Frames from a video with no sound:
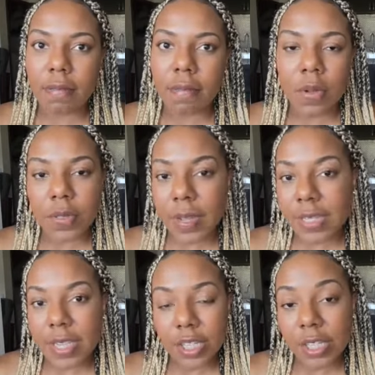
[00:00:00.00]
most
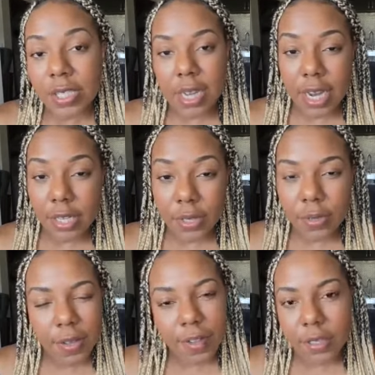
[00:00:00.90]
meditations that I
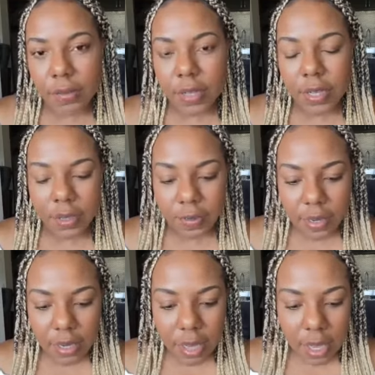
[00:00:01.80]
do, if it's a really good
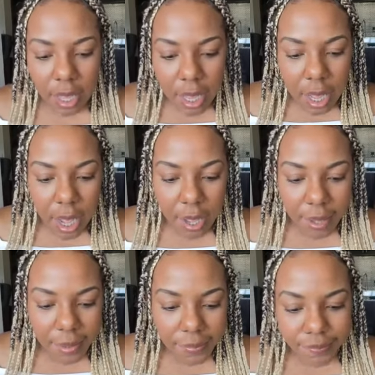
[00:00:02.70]
one.
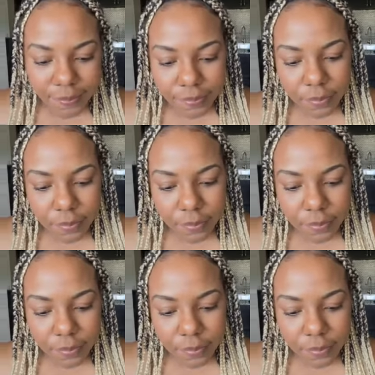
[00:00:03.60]
Um,